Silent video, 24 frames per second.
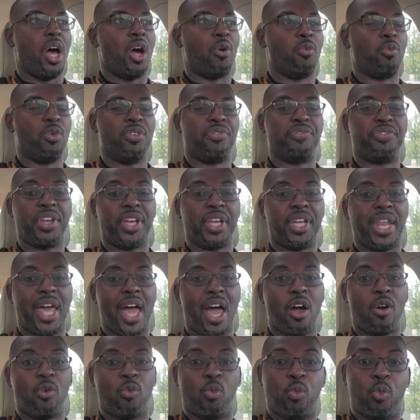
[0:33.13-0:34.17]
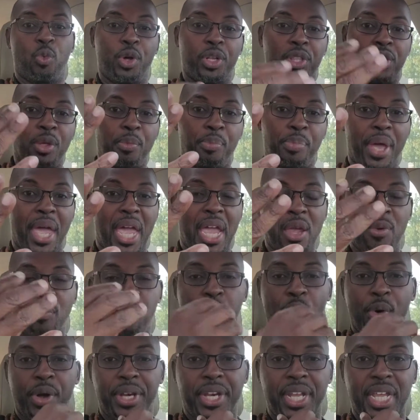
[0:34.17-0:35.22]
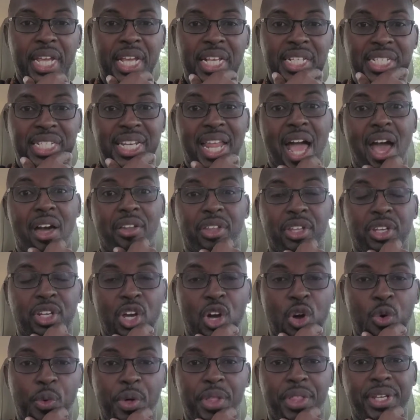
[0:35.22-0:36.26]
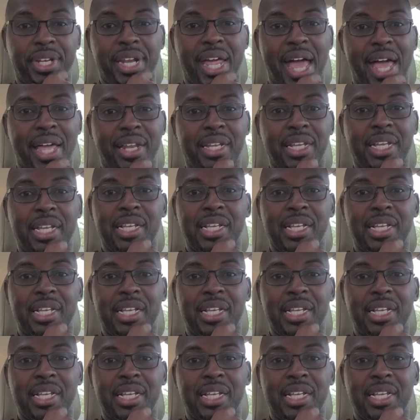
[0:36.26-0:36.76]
We figured out what the pain point is and how to know whether or not